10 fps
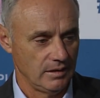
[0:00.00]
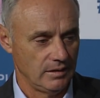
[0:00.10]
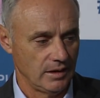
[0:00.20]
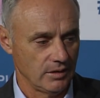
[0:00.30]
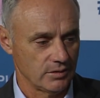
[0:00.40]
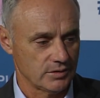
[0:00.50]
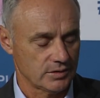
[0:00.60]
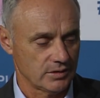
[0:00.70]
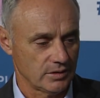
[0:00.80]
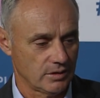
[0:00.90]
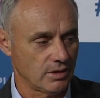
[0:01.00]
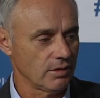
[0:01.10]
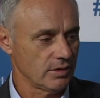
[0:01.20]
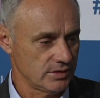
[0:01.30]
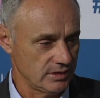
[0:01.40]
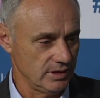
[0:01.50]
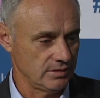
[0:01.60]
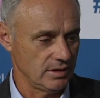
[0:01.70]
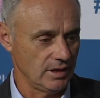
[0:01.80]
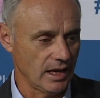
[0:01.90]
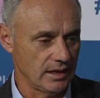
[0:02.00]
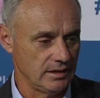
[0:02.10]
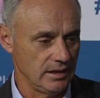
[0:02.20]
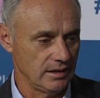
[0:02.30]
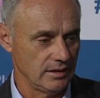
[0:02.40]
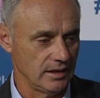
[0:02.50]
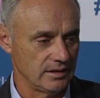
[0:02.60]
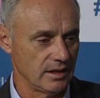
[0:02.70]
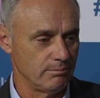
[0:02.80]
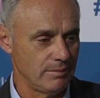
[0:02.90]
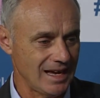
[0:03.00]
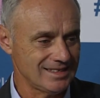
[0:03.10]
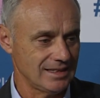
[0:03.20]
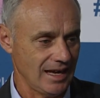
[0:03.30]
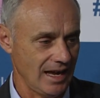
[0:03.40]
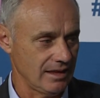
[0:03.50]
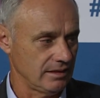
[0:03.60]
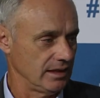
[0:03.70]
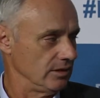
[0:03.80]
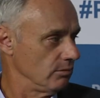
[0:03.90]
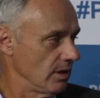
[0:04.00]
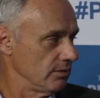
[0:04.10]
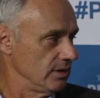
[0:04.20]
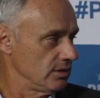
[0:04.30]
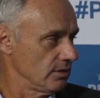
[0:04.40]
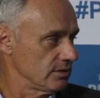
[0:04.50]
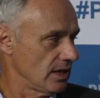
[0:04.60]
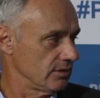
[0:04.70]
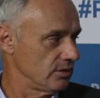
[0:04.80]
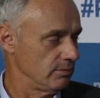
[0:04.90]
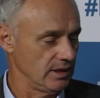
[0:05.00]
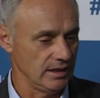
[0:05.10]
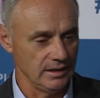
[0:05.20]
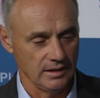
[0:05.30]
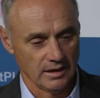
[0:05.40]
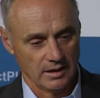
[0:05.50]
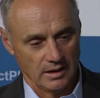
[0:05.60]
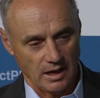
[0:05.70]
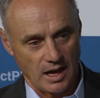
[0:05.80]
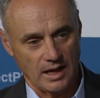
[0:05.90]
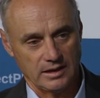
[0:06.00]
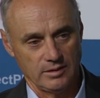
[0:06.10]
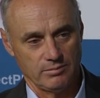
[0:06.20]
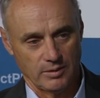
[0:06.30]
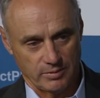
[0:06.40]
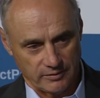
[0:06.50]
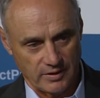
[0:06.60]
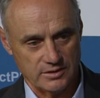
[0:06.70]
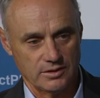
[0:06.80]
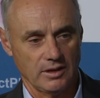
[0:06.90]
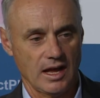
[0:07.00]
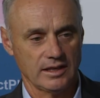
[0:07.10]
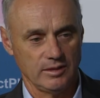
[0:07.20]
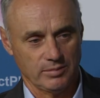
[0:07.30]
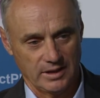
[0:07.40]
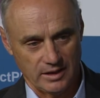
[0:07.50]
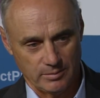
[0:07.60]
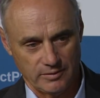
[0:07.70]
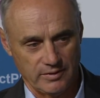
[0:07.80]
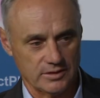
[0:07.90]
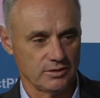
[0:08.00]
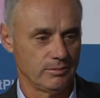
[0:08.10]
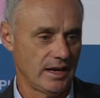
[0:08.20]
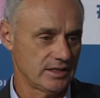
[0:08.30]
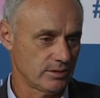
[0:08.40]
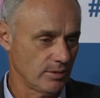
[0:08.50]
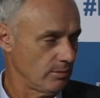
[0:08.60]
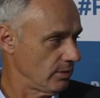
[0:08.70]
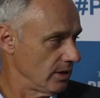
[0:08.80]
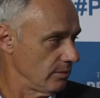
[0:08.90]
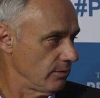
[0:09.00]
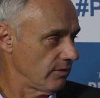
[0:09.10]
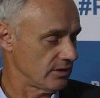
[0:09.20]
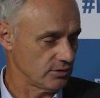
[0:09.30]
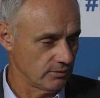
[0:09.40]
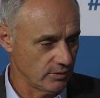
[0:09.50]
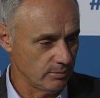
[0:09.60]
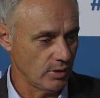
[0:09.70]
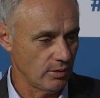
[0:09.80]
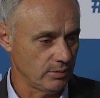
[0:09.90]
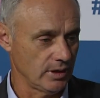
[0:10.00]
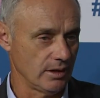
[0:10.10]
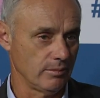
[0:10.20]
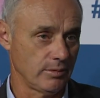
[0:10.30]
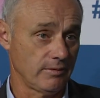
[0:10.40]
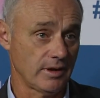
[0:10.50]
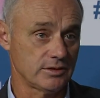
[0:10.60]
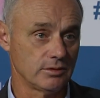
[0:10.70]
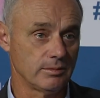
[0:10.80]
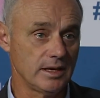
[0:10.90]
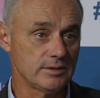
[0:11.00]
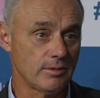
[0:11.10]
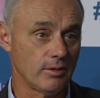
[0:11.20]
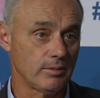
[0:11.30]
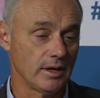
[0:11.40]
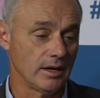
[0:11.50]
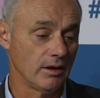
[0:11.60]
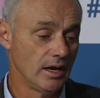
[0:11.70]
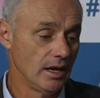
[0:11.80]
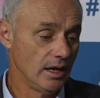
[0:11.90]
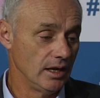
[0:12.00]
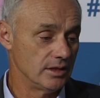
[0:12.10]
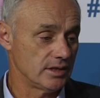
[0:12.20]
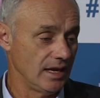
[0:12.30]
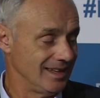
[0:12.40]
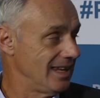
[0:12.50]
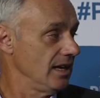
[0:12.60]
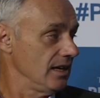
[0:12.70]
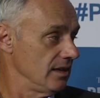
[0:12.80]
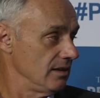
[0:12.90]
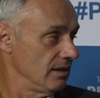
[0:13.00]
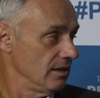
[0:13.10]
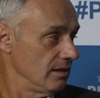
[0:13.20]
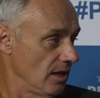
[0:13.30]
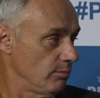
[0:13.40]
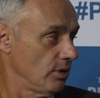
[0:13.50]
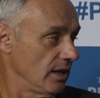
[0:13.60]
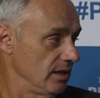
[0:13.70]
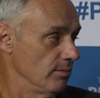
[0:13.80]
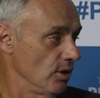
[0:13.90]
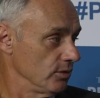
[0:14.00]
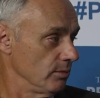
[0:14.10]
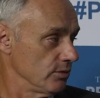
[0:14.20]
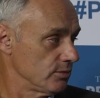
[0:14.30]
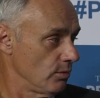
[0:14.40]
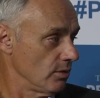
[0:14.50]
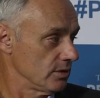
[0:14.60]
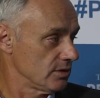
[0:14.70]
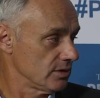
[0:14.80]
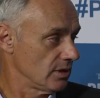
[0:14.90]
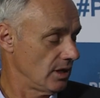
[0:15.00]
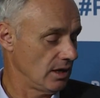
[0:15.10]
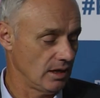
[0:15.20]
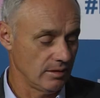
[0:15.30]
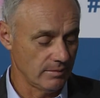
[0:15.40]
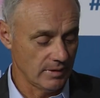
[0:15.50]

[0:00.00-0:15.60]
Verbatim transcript: there's currency to the idea that the best athlete, whether he turns out to be a hockey, a professional hockey player, a professional basketball player, a professional football player, a professional baseball player, is a kid that played multiple sports. Um,